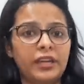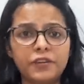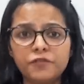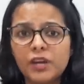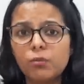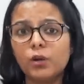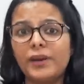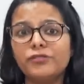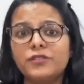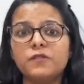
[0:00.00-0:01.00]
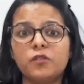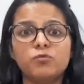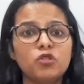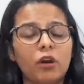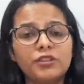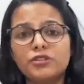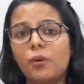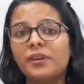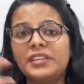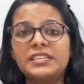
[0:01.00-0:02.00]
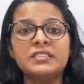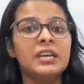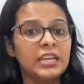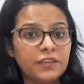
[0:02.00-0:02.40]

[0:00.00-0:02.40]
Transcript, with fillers: if there were questions from short stories,